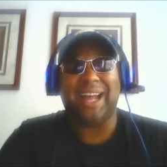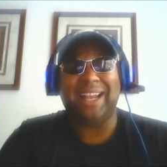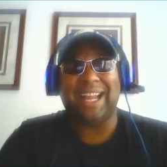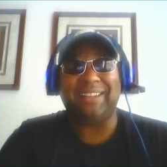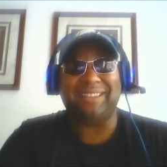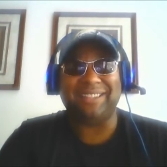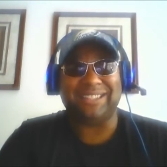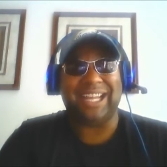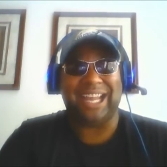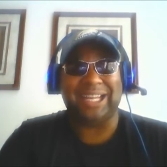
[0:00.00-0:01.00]
I like
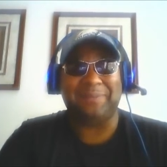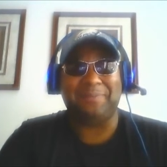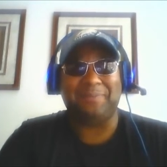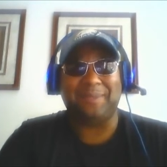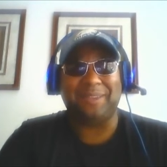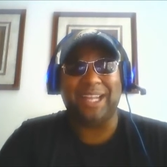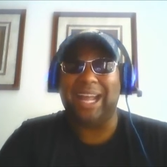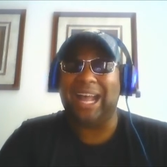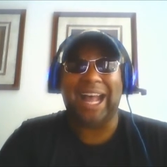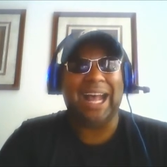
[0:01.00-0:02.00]
this game.
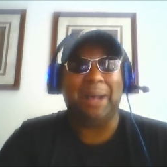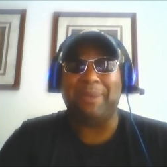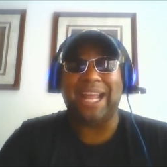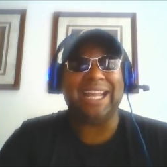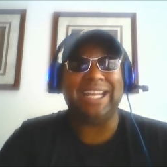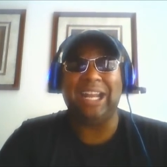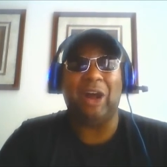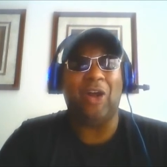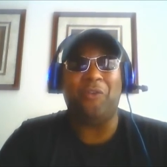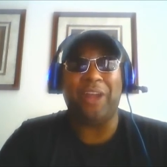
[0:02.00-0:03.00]
I'm liking
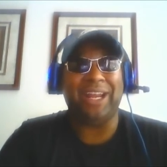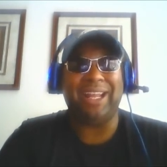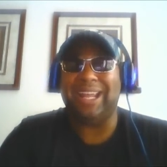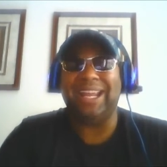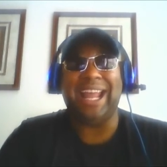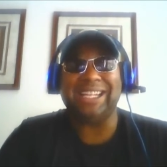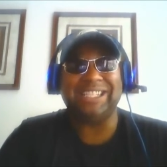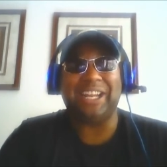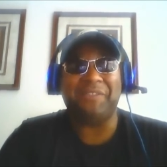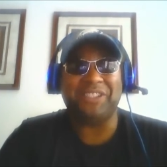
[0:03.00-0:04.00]
it already, and it
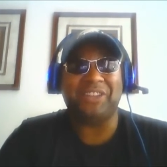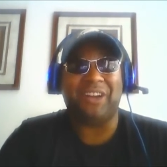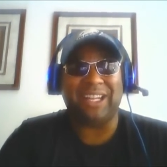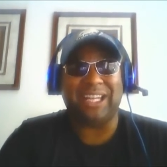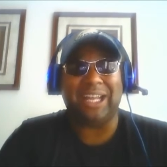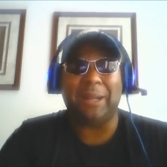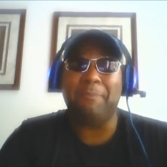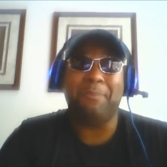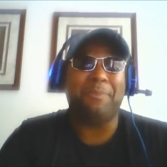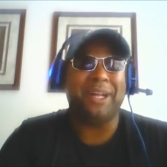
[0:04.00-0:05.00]
hasn't even started yet.
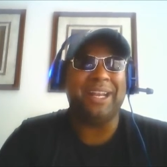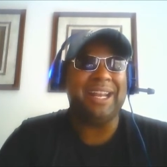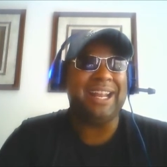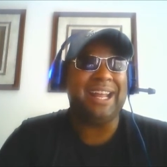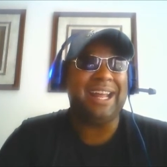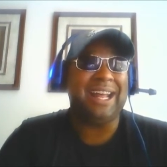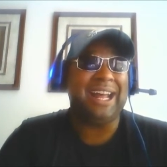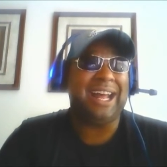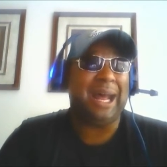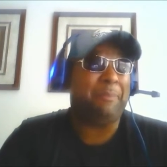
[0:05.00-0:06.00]
But
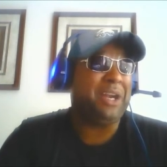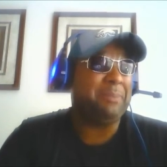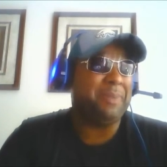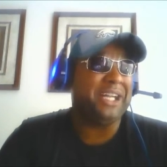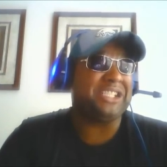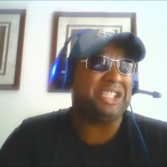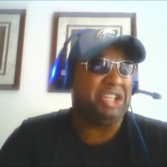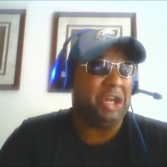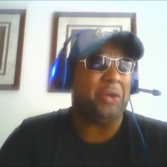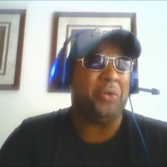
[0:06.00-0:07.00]
I pretty much
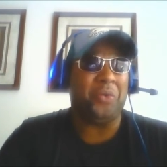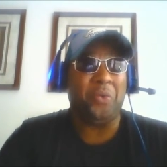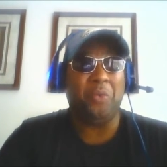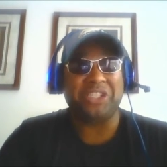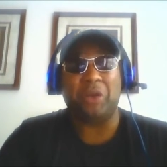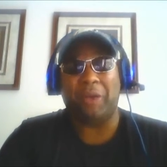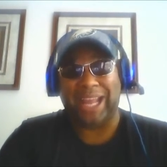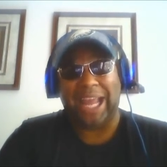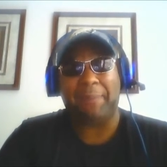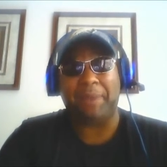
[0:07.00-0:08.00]
know what's going
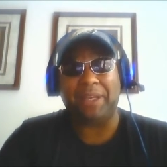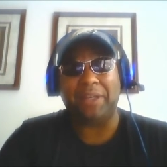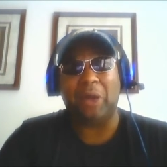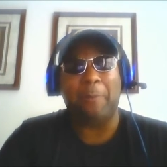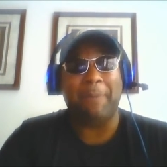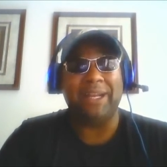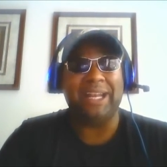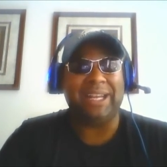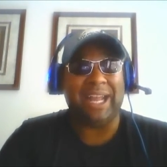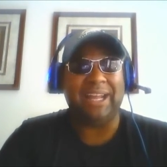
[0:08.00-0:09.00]
to happen on
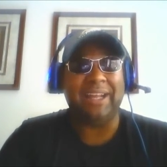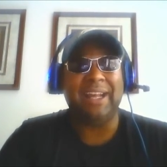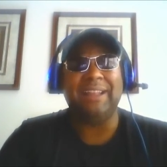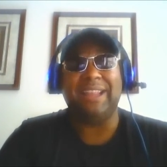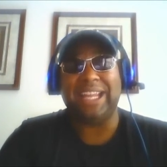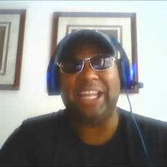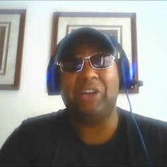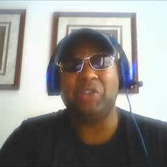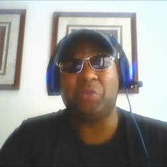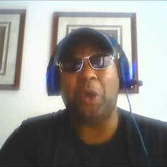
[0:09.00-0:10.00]
Monday night. The
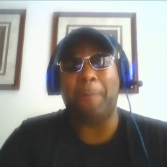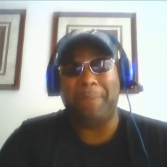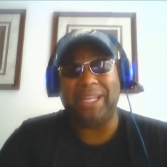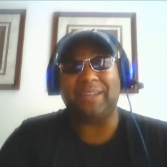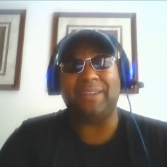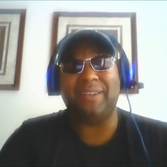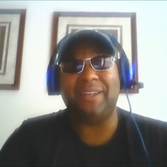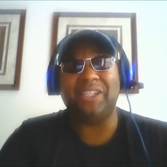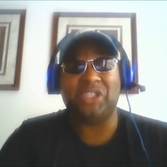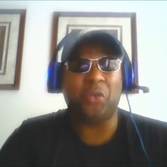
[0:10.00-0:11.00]
Eagles will be
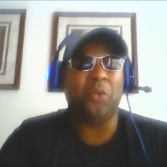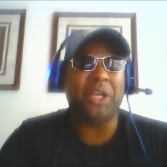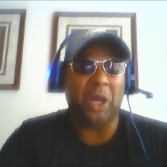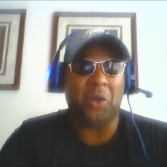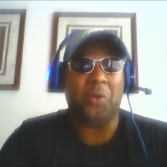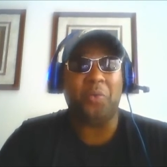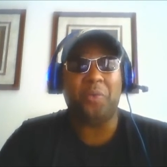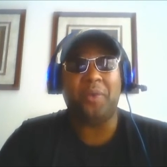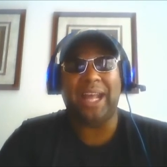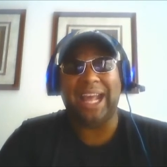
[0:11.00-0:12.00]
2-0
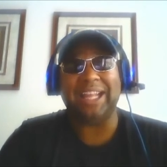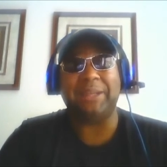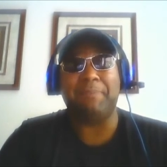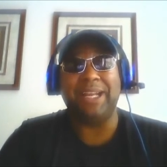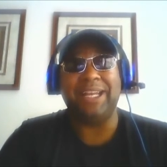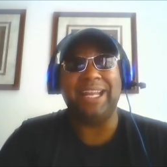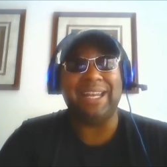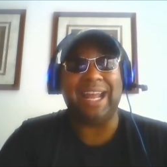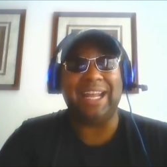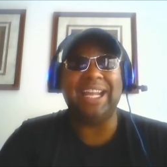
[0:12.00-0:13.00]
at the Monday
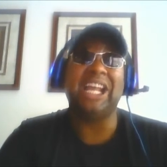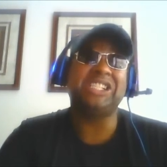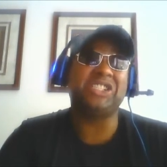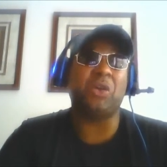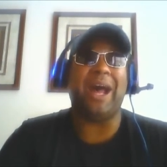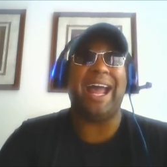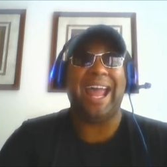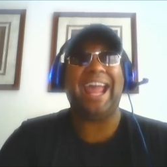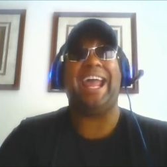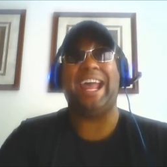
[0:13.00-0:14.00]
night. So I
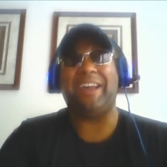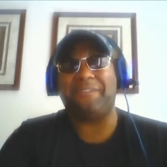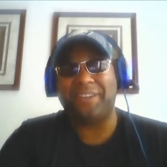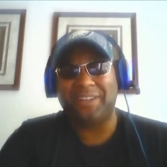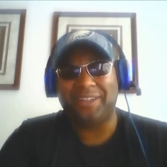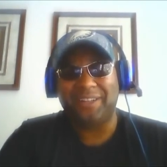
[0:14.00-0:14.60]
have